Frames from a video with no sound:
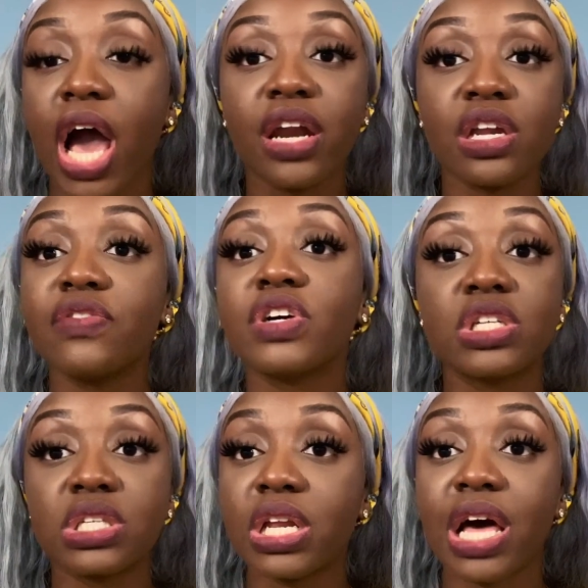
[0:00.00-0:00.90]
I don't even
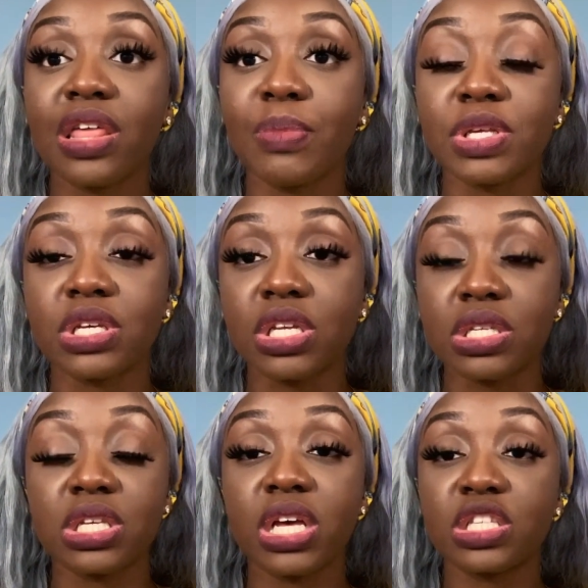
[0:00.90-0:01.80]
understand how that makes any
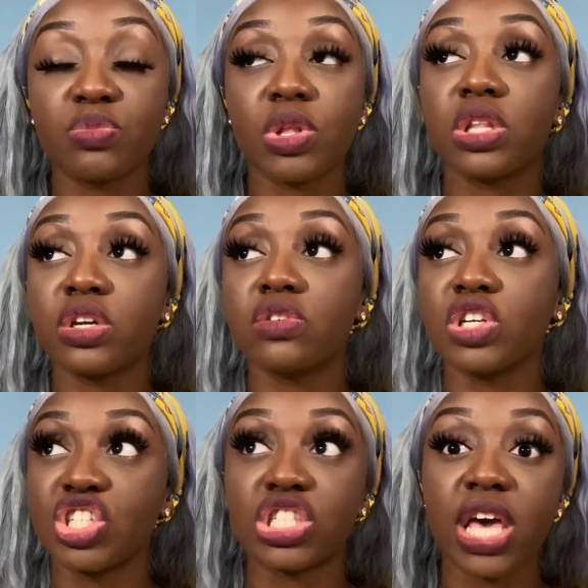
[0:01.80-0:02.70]
sense, but
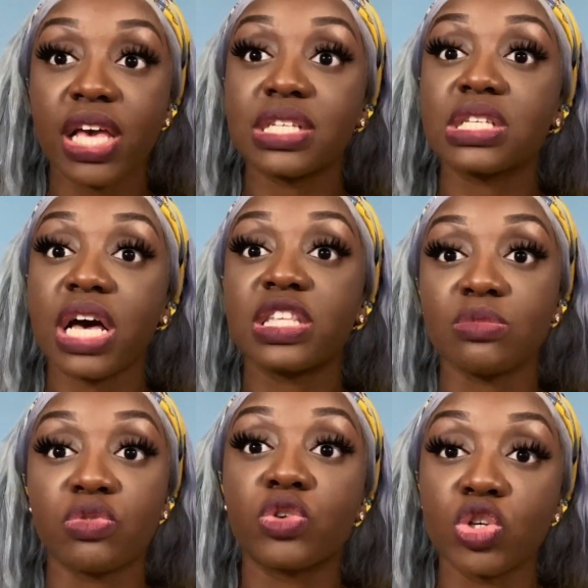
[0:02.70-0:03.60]
literally just exercising
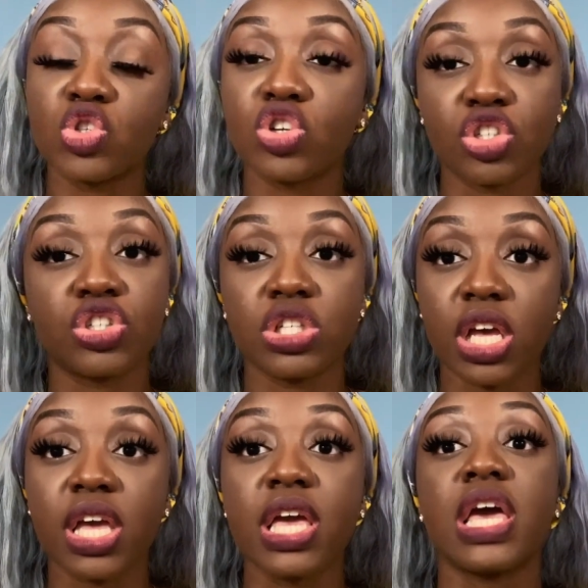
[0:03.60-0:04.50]
before you start your
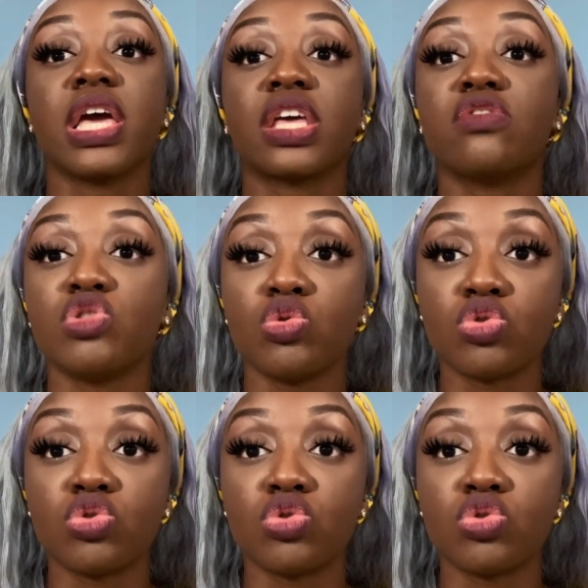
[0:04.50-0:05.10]
day gives you